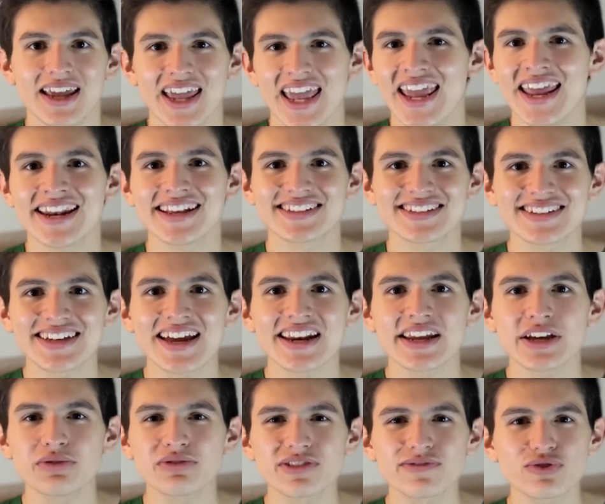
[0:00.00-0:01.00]
And instead,
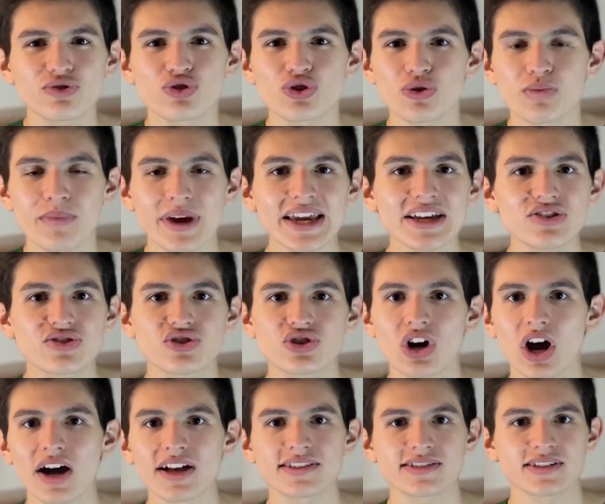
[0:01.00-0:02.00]
it was for Jermaine
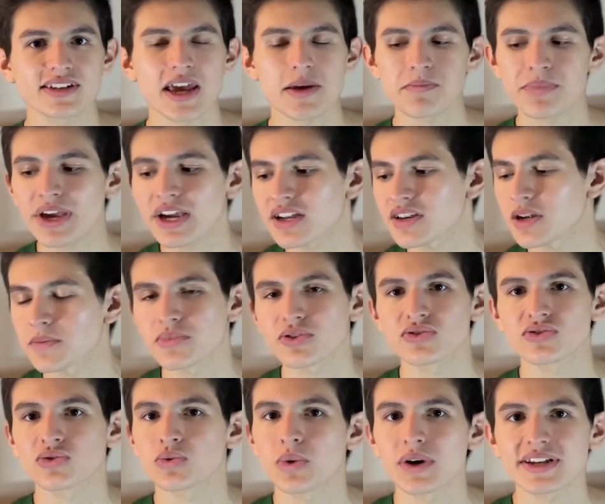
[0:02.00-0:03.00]
Johnson at pick number
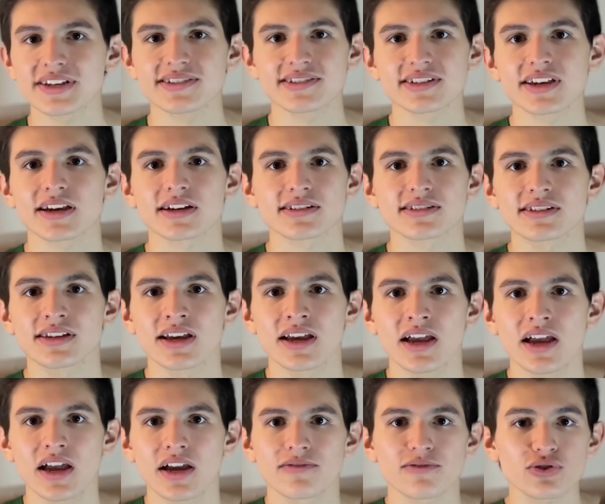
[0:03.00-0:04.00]
26.
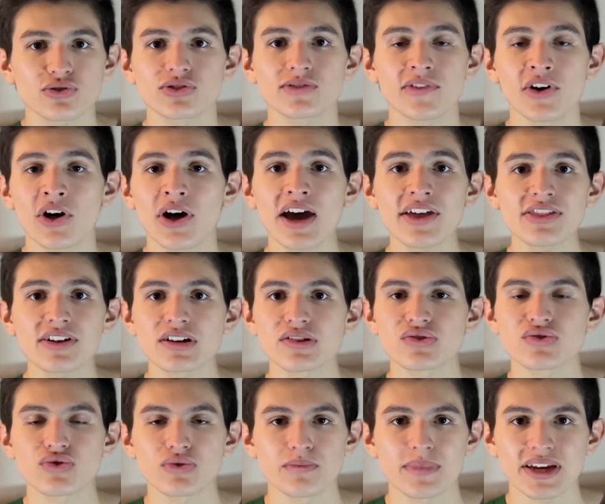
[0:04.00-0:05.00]
First of all, I thought
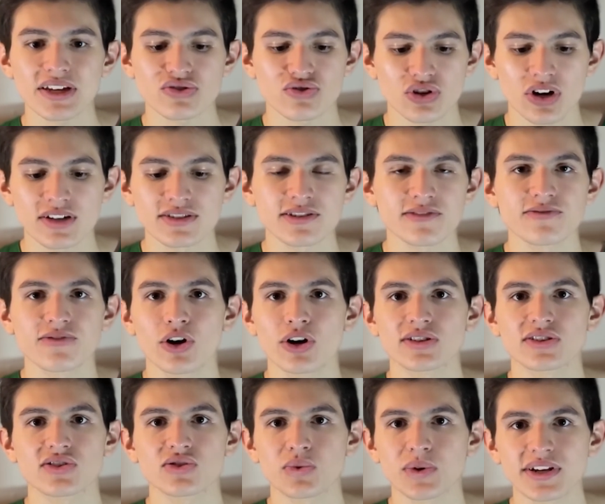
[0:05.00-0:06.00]
Jermaine Johnson
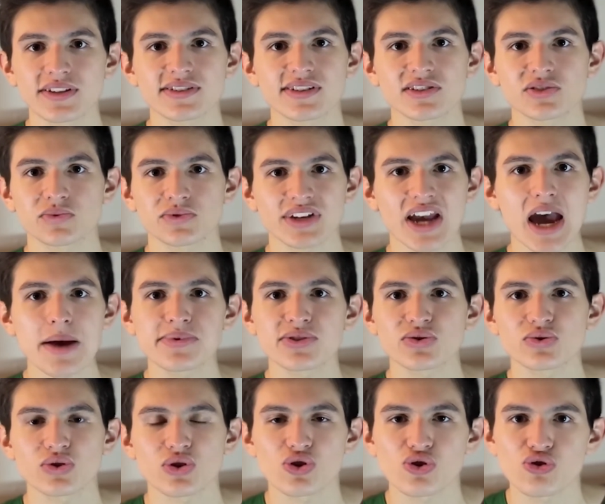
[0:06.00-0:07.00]
falling to 26 was
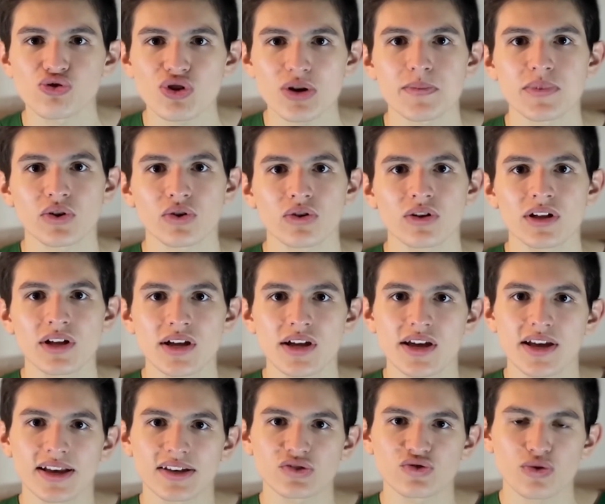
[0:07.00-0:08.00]
absolute criminal,
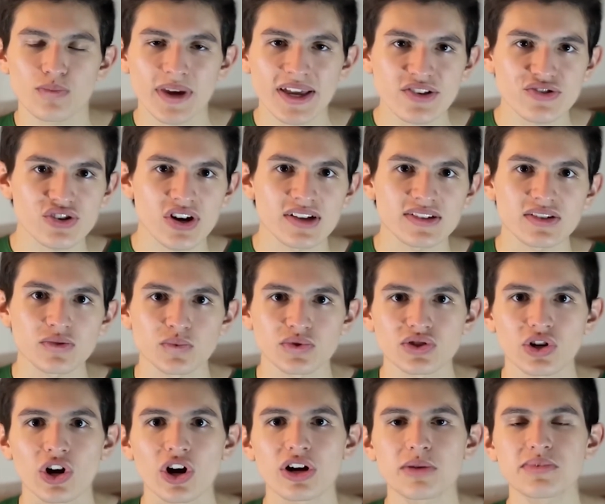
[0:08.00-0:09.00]
because Jermaine Johnson was
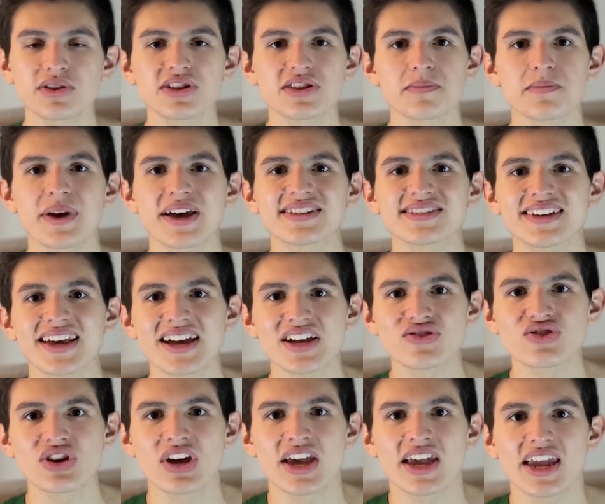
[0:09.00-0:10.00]
arguably the best
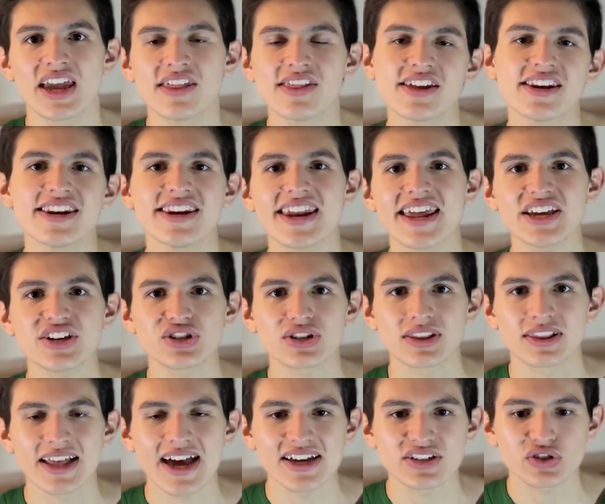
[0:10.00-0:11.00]
edge in the
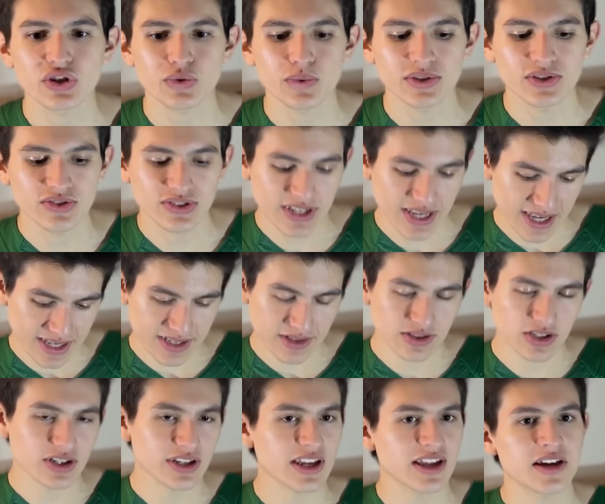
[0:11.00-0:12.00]
nation last year when you take a
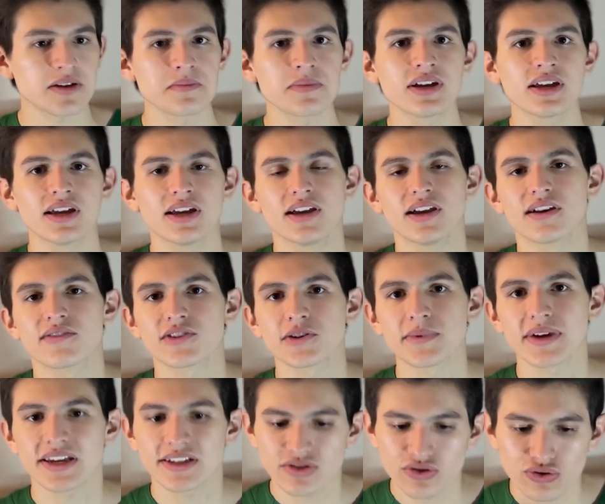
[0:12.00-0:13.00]
look at him
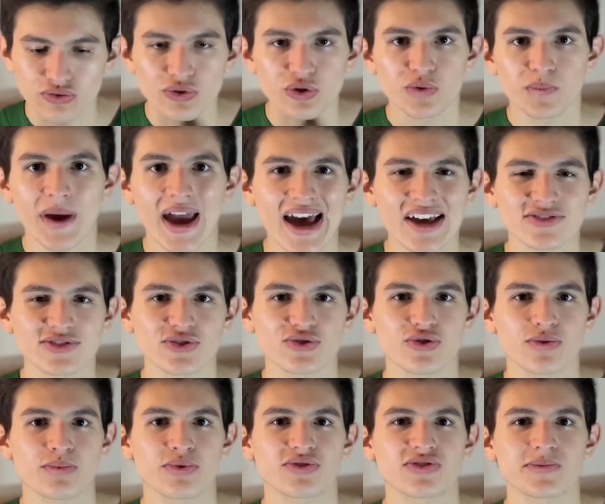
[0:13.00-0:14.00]
from a true pass
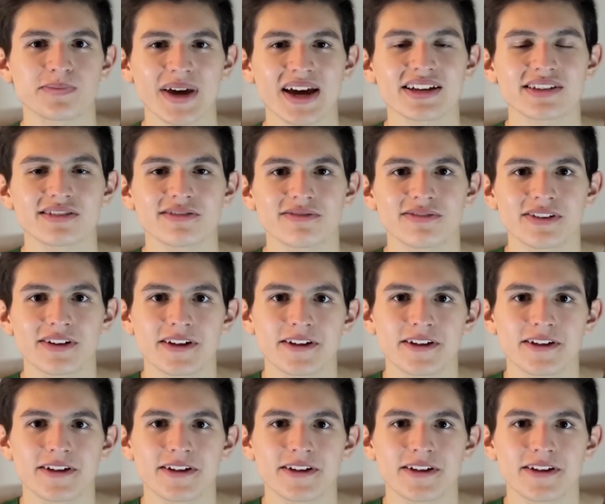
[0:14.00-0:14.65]
rusher perspective.